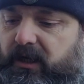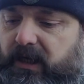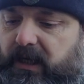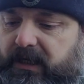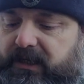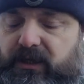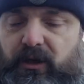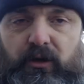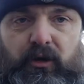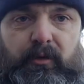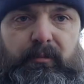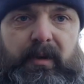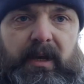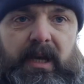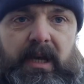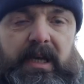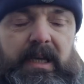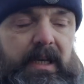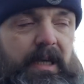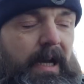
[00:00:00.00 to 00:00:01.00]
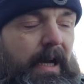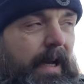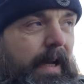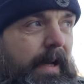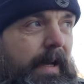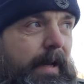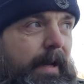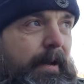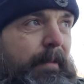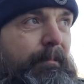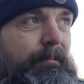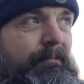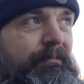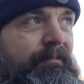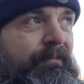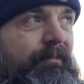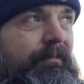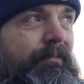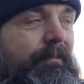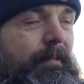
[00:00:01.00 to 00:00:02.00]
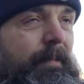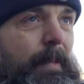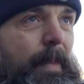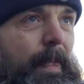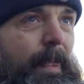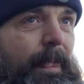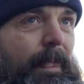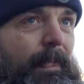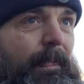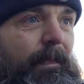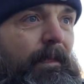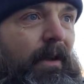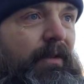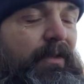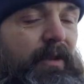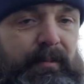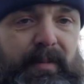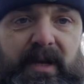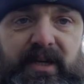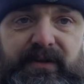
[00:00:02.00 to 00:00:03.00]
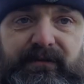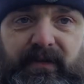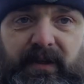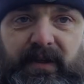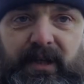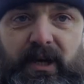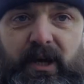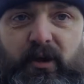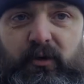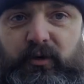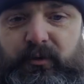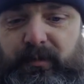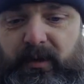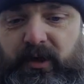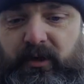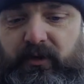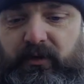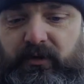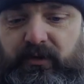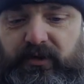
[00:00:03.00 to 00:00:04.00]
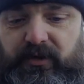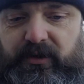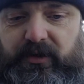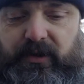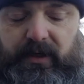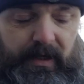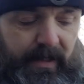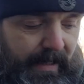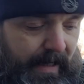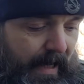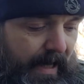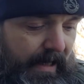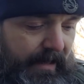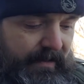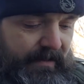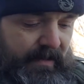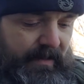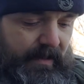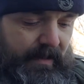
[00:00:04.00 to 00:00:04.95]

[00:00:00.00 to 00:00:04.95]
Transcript: It's not going to be the best videos because, again,